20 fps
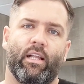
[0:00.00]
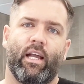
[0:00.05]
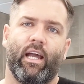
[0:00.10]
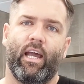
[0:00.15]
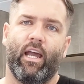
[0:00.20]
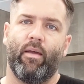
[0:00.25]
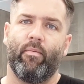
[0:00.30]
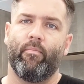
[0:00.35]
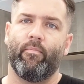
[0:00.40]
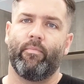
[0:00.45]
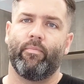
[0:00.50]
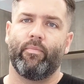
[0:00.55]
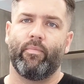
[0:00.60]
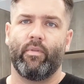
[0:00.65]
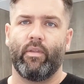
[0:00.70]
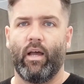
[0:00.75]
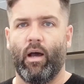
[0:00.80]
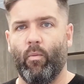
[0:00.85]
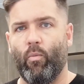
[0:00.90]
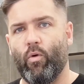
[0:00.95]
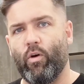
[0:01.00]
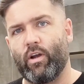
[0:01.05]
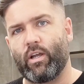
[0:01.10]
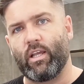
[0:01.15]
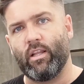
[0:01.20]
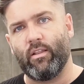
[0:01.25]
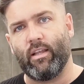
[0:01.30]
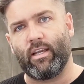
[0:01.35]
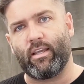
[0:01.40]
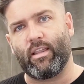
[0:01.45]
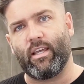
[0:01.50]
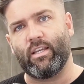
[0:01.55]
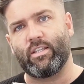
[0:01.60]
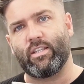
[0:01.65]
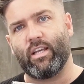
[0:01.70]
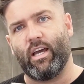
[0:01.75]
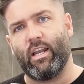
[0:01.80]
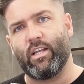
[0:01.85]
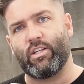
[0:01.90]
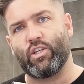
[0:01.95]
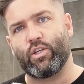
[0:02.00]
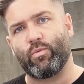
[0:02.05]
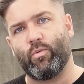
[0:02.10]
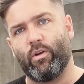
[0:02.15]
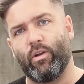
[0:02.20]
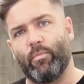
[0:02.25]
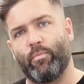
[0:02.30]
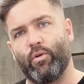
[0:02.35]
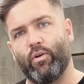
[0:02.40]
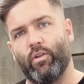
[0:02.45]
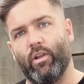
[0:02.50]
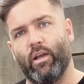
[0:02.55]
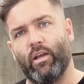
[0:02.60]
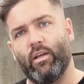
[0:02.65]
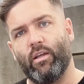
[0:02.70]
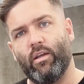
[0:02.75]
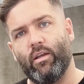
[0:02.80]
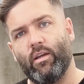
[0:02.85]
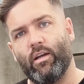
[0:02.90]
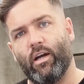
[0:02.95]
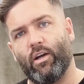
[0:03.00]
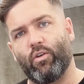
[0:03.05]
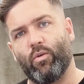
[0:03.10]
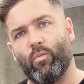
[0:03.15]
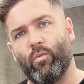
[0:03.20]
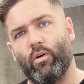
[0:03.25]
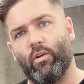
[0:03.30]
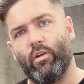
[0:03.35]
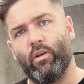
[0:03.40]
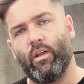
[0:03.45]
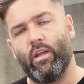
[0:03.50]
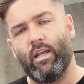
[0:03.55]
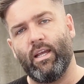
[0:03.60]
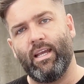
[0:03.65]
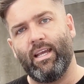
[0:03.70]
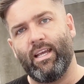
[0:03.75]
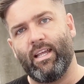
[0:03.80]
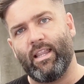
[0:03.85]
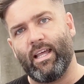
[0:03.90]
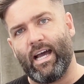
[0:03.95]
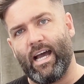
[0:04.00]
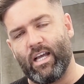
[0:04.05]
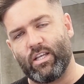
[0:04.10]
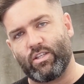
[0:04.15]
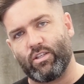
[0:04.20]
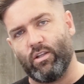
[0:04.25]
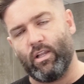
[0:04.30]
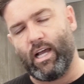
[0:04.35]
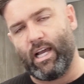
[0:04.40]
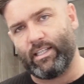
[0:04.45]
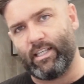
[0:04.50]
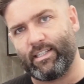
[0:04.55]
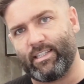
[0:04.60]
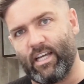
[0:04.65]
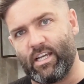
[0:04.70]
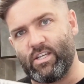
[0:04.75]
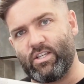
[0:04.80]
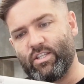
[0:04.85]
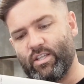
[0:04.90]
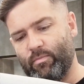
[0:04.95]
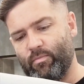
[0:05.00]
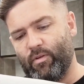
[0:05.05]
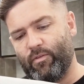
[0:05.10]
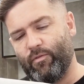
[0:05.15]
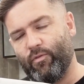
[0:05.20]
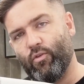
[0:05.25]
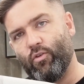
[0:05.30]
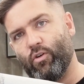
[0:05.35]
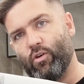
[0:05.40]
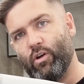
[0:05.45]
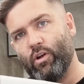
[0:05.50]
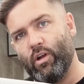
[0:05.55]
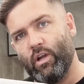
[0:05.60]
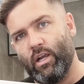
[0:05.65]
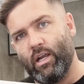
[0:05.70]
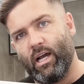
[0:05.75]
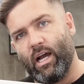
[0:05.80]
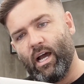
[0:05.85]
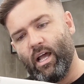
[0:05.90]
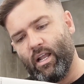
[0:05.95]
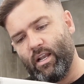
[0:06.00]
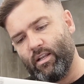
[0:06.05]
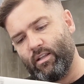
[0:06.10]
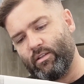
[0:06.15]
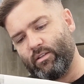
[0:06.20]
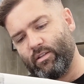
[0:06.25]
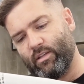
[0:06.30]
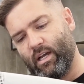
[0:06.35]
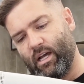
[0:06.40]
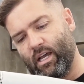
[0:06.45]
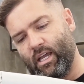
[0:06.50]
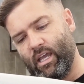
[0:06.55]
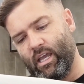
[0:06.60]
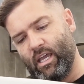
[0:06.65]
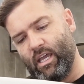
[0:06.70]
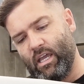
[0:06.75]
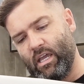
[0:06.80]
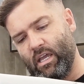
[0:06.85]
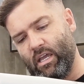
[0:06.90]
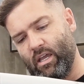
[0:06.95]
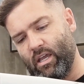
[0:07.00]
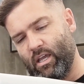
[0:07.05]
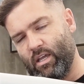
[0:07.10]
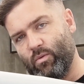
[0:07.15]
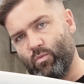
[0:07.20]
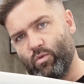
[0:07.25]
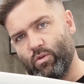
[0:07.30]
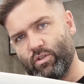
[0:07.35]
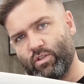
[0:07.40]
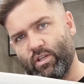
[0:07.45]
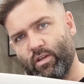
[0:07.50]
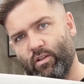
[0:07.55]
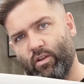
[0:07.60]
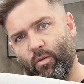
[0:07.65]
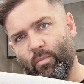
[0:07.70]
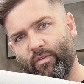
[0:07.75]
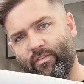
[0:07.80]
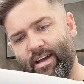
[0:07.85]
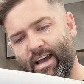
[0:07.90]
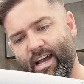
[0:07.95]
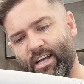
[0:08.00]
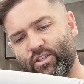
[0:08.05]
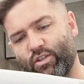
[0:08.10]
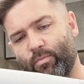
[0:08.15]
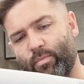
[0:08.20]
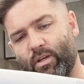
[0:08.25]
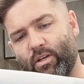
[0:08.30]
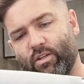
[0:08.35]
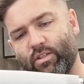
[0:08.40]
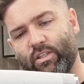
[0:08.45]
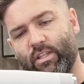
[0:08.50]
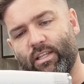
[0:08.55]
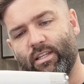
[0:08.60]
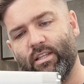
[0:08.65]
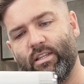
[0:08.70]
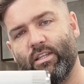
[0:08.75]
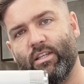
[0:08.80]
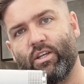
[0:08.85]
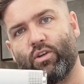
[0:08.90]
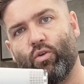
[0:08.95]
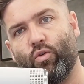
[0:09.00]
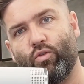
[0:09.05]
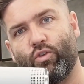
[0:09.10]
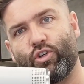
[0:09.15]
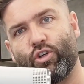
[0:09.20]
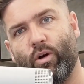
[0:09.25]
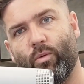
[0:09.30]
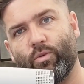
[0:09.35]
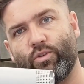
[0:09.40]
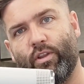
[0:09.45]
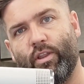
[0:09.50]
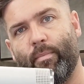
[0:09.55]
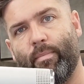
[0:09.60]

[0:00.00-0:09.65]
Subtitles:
I'm working like this and I just want to pull it. I don't want the hassle. I had a Dyson before and it was a little bit of a hassle because the cold shot was on